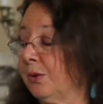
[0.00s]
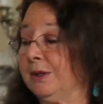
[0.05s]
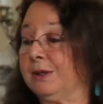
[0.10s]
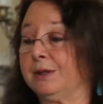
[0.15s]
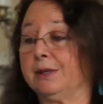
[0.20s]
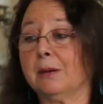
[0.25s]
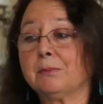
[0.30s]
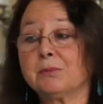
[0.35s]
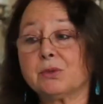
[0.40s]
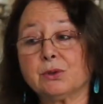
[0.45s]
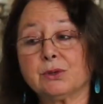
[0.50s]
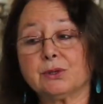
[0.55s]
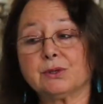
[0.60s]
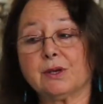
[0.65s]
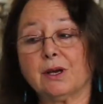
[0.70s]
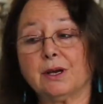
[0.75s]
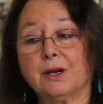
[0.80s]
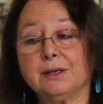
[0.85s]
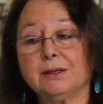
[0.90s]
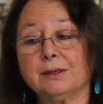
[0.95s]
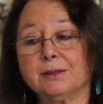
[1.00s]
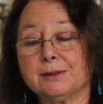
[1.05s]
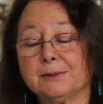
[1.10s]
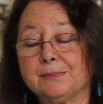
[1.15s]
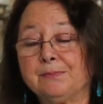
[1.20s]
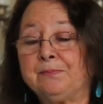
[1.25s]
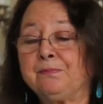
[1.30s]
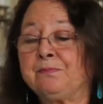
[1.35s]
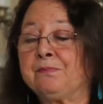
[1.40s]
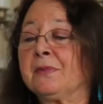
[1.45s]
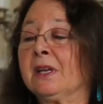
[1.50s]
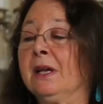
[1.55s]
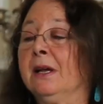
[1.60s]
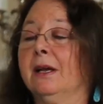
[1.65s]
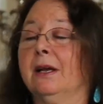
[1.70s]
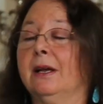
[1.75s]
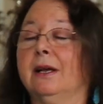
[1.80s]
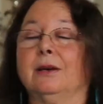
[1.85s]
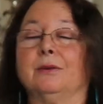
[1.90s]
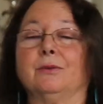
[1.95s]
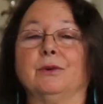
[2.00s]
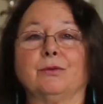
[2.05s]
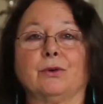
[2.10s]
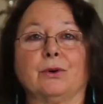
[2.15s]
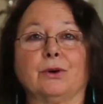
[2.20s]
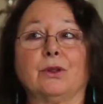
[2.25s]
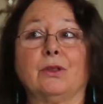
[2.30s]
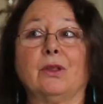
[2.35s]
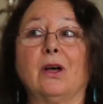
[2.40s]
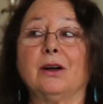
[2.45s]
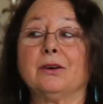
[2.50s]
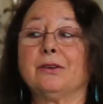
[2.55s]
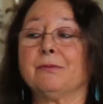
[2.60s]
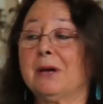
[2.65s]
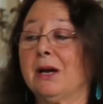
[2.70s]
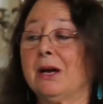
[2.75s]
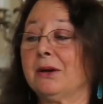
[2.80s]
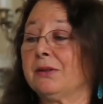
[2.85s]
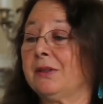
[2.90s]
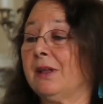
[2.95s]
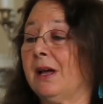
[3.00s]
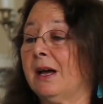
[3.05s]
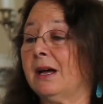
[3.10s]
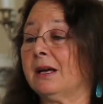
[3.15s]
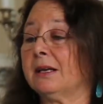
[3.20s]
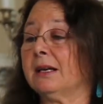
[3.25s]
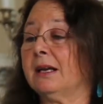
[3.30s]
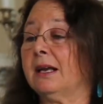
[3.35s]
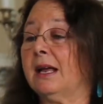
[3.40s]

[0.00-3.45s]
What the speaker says: receptor sites. We've heard a lot about that.